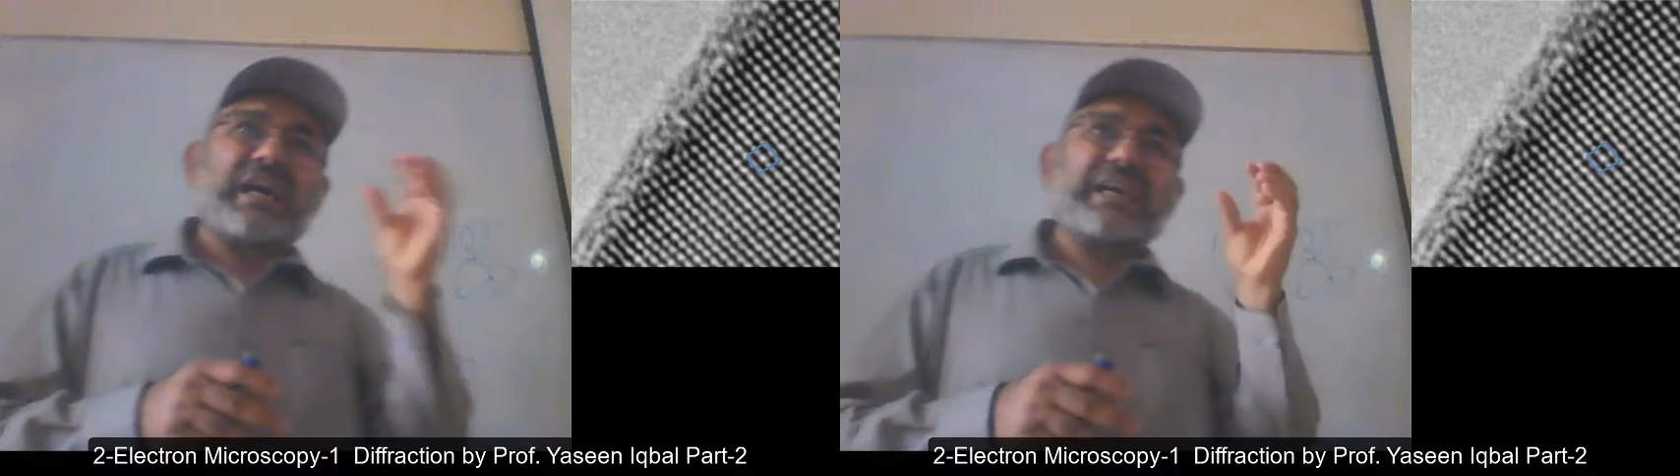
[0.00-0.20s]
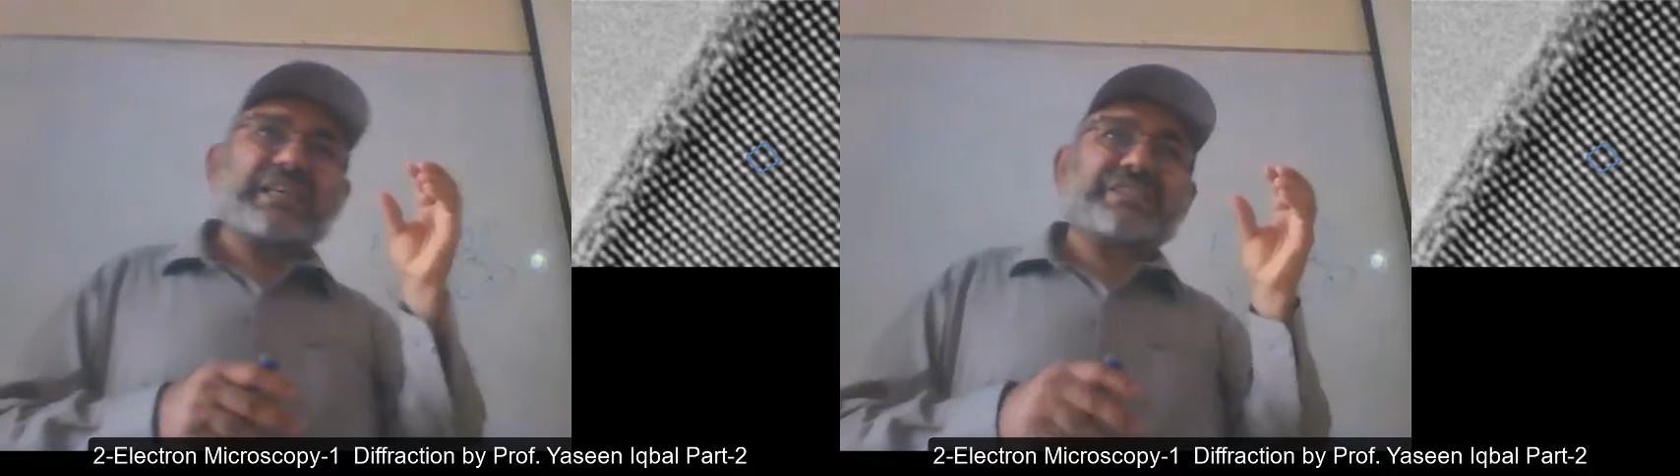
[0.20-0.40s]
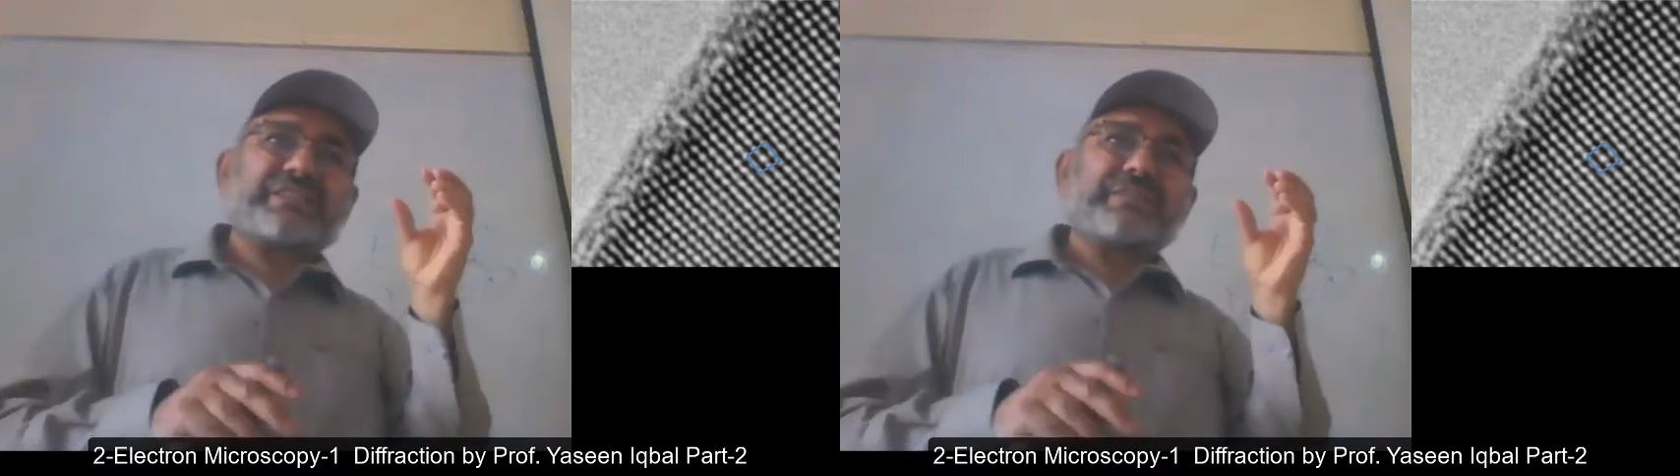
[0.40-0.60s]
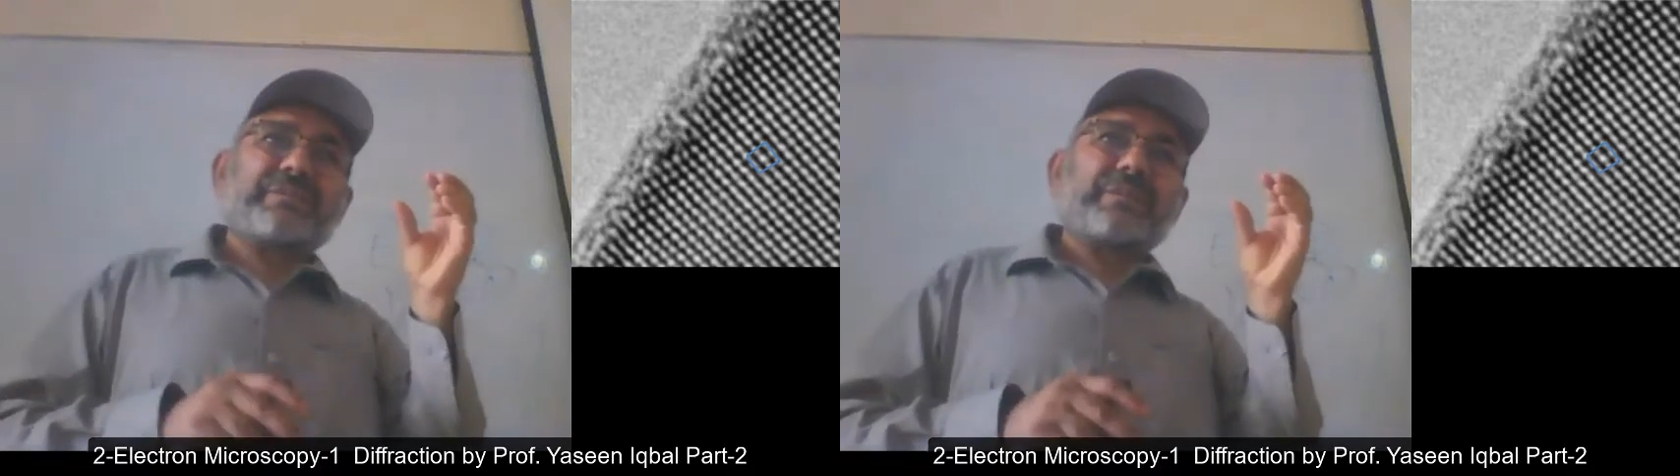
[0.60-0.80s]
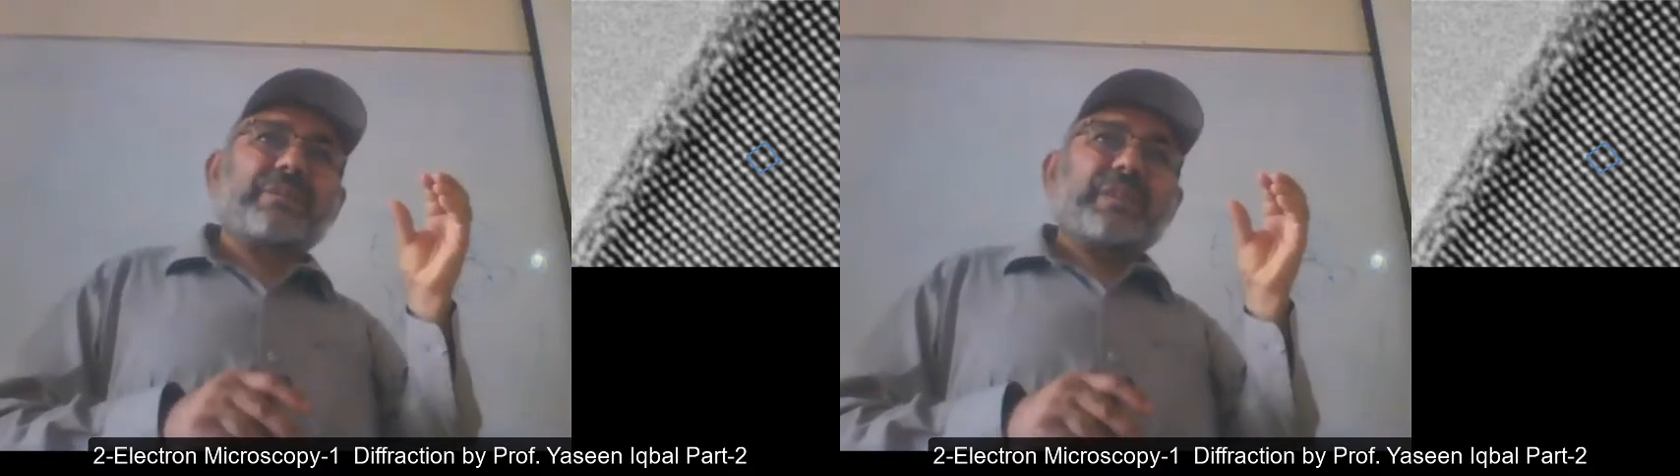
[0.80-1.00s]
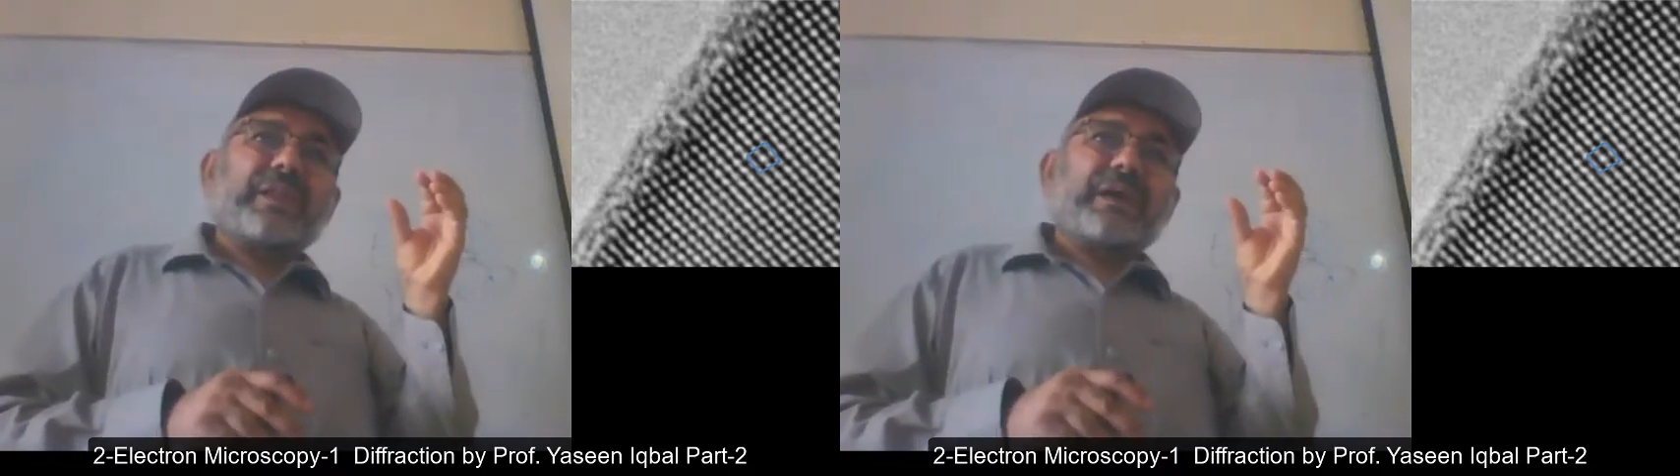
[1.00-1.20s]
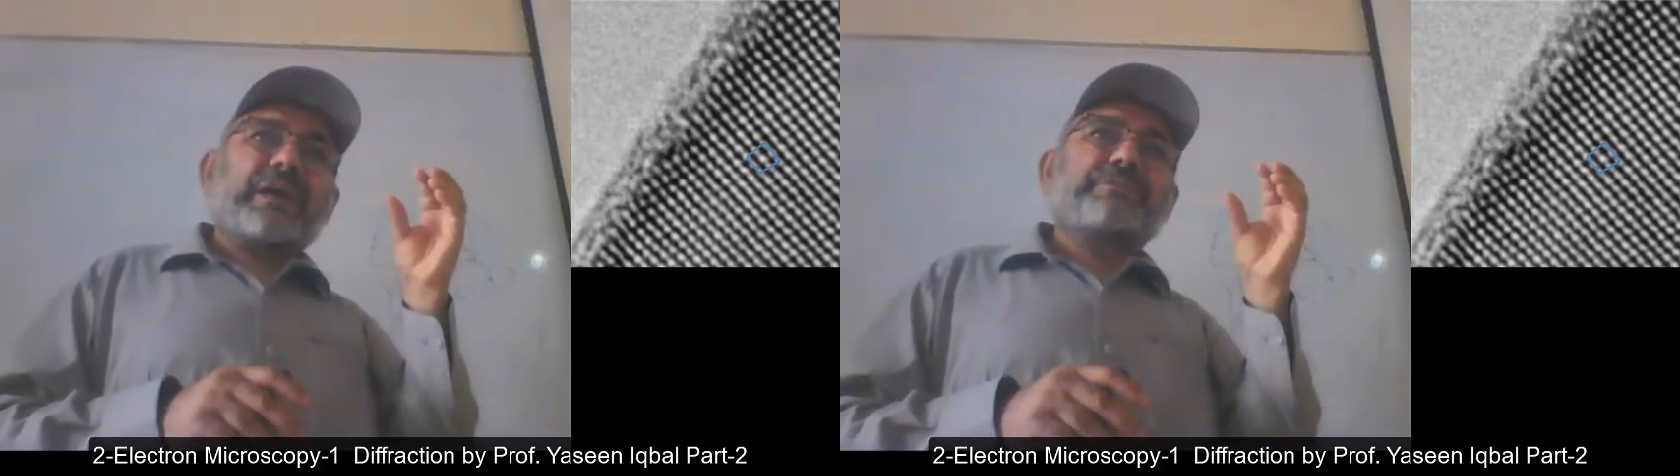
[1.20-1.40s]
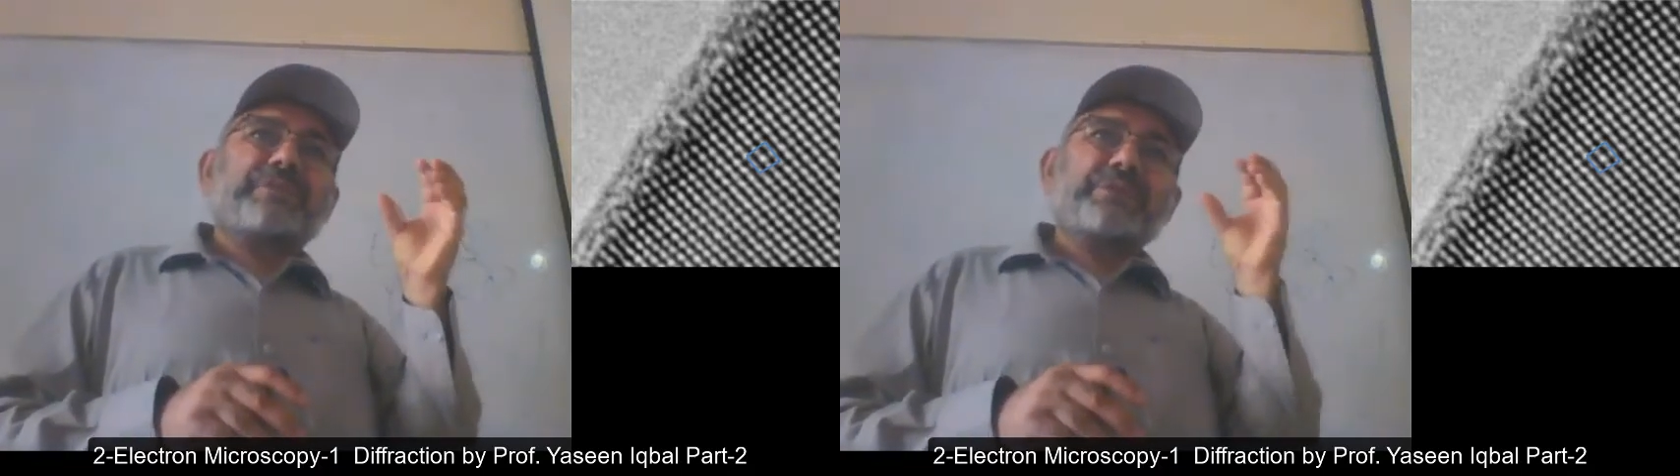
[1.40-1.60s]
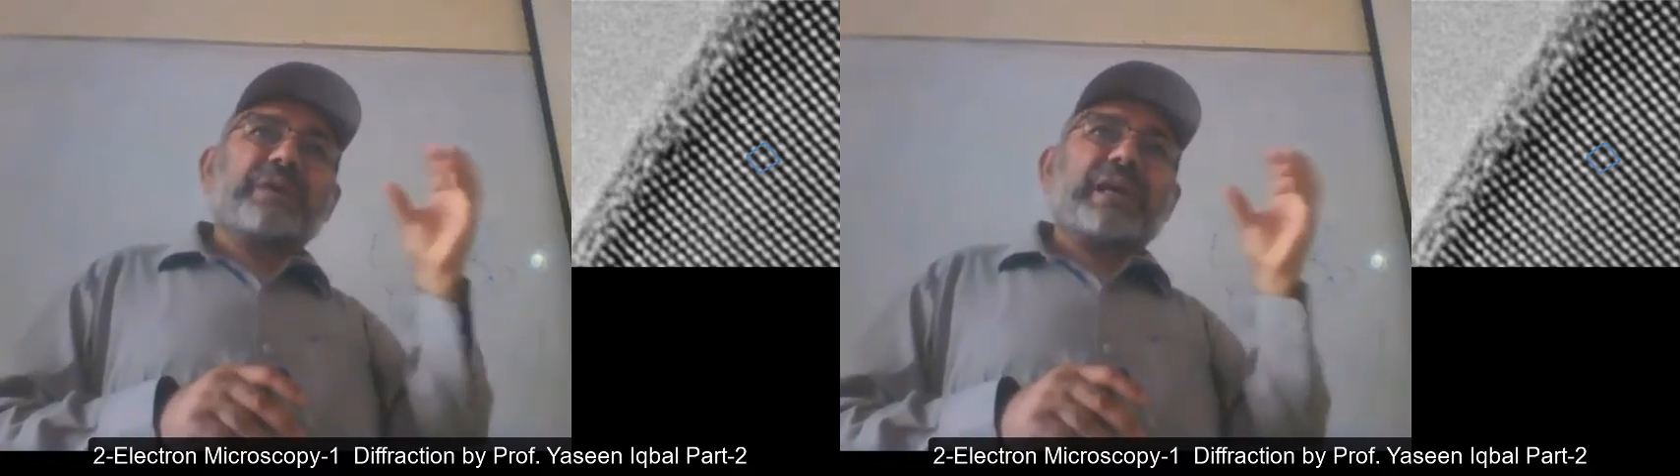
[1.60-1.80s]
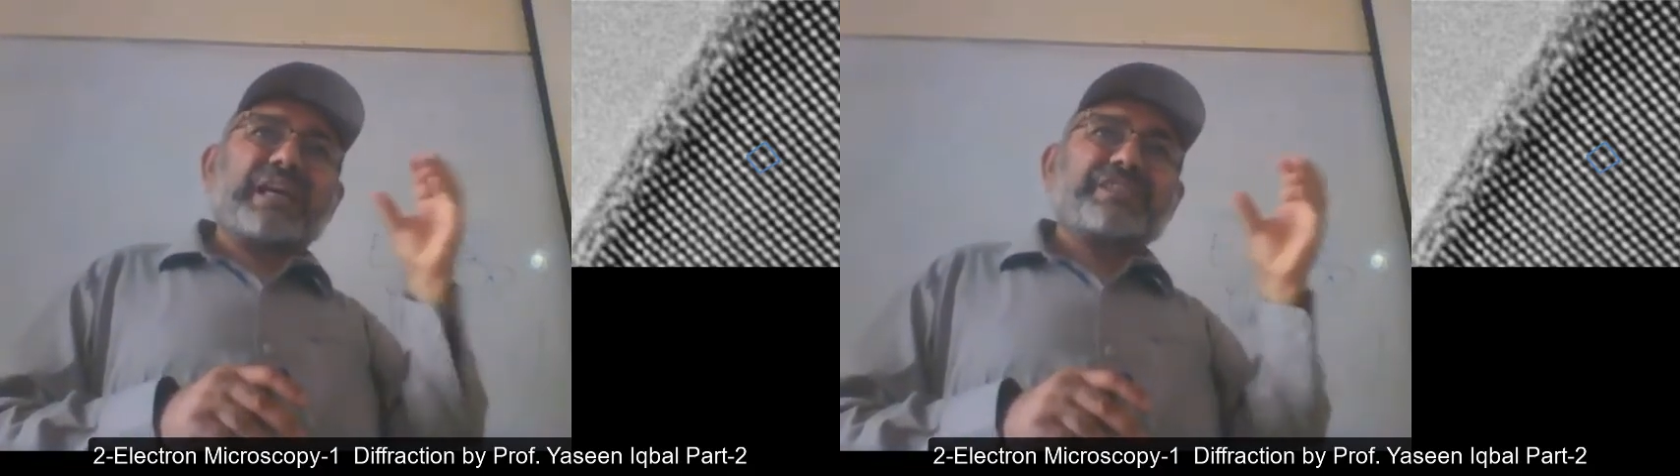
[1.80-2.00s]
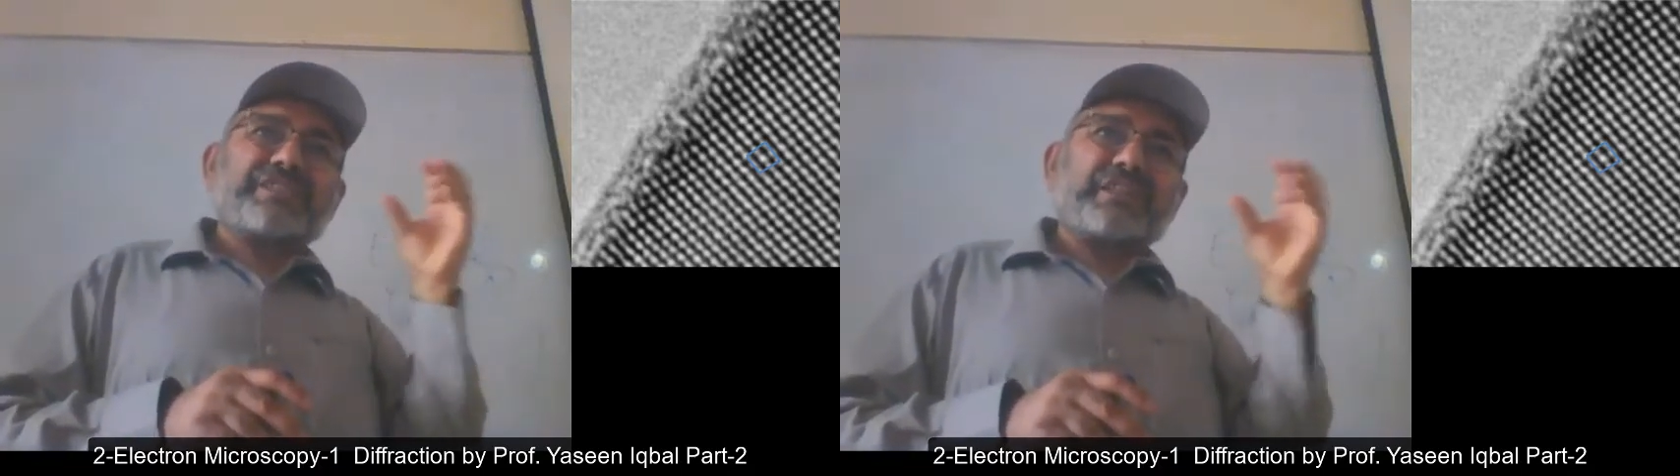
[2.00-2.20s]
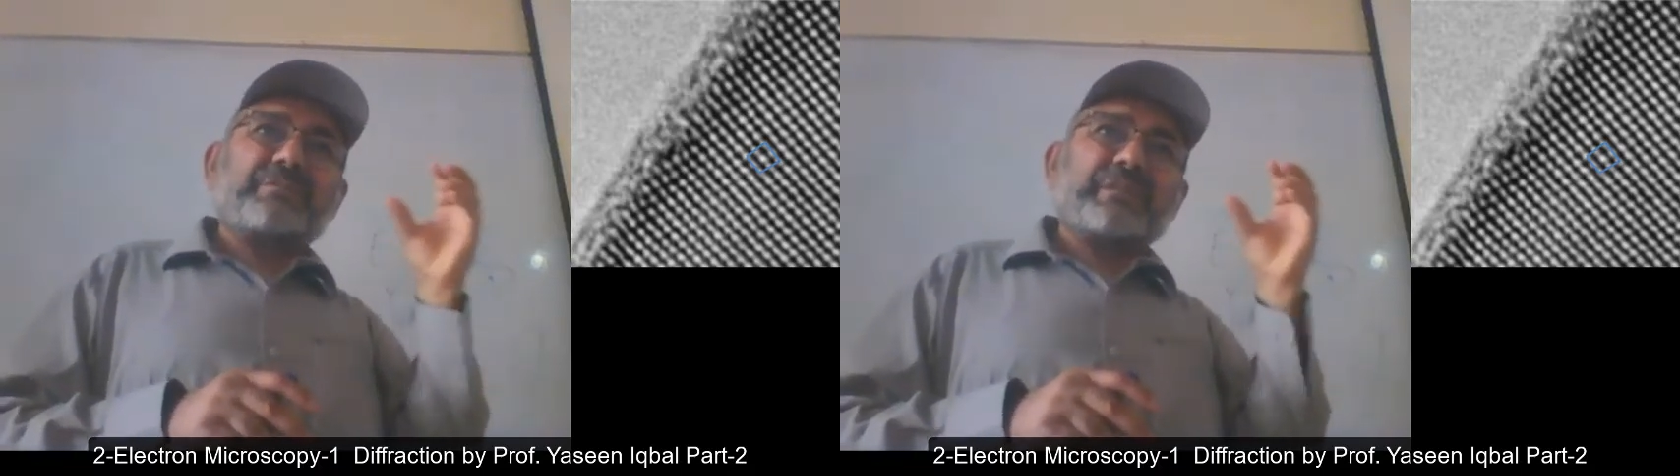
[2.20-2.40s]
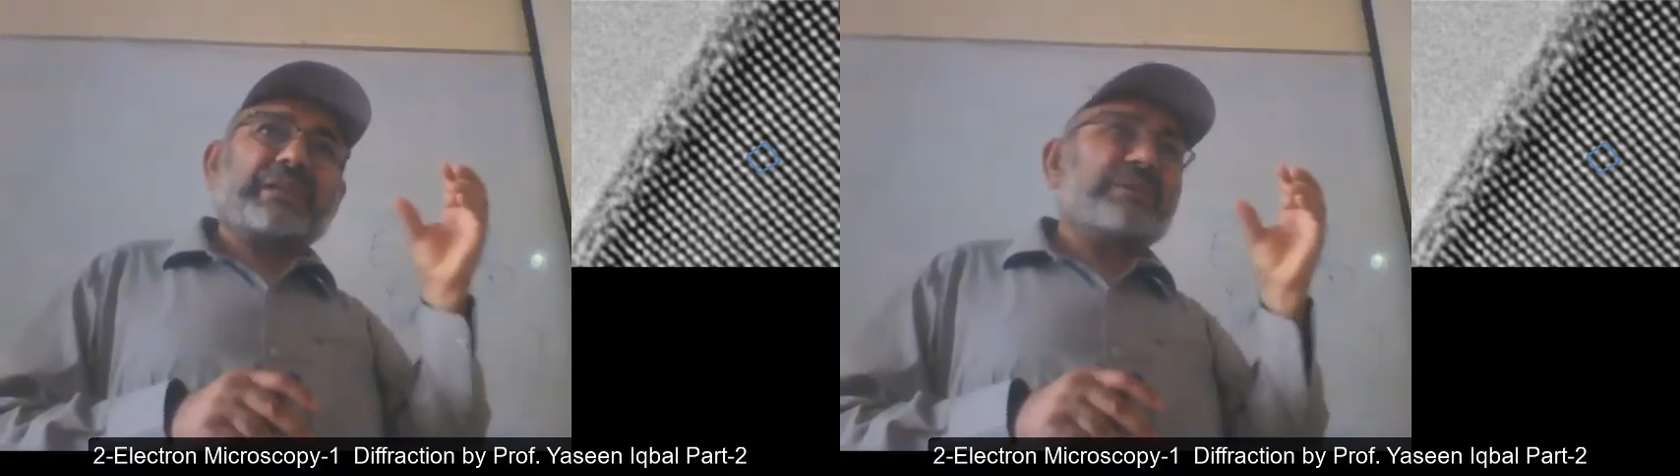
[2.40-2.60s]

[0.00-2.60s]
size, a few angstrom